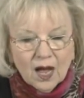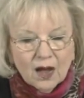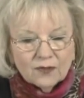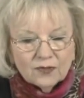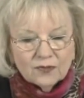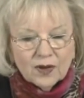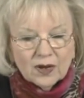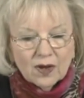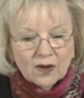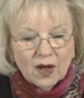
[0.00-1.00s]

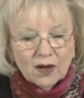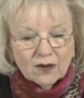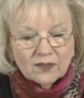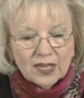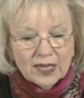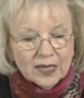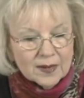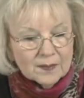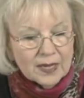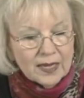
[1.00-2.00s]
Of
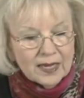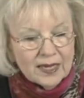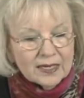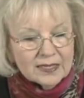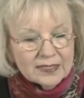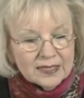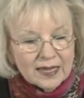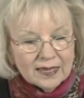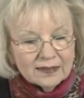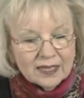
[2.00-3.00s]
him, it is
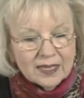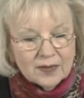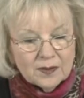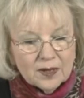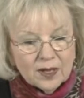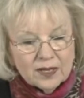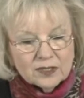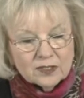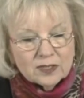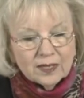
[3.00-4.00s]
said that
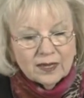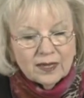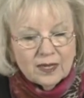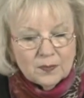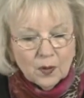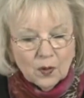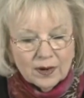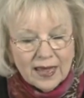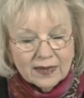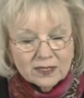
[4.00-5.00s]
he
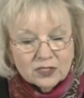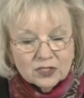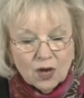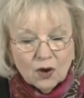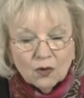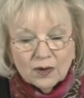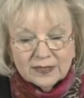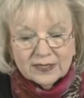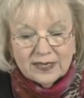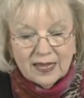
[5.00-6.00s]
poured out his soul
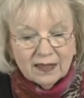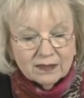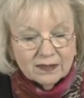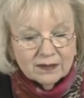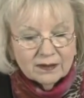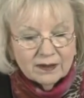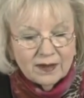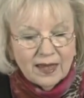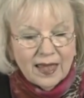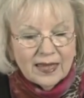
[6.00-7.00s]
unto death,
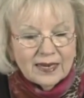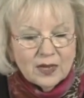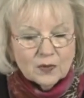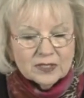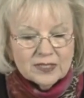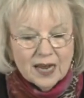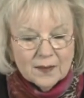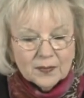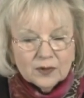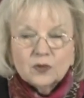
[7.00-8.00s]
and he was
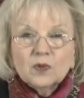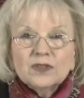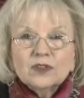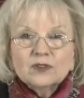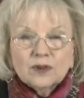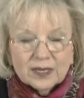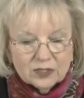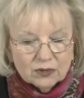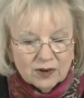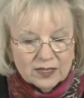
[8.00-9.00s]
numbered with the
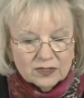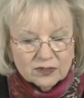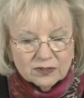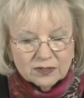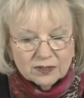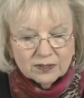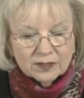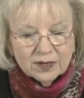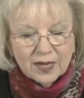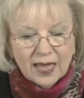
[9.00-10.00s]
transgressors,
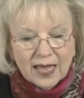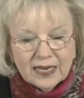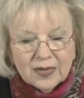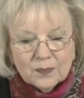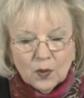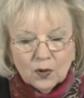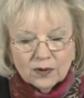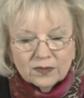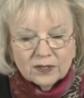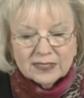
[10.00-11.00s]
and he
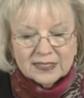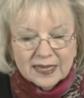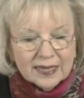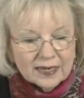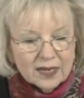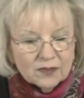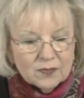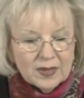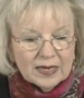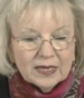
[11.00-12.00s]
bore the sin
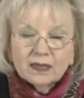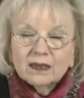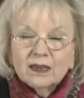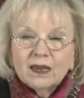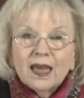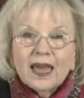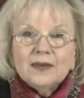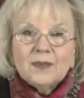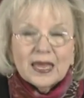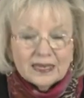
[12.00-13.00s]
of many,
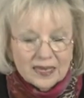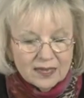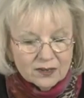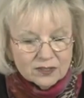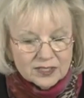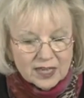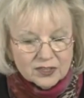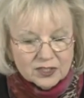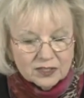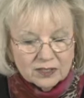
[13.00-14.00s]
and made
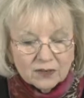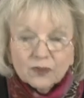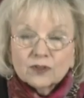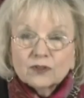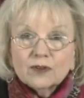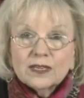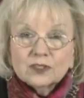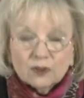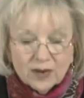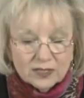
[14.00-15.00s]
intercession for the
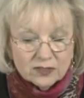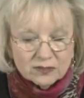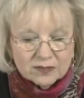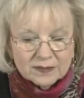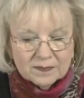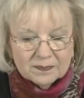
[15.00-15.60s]
transgressors.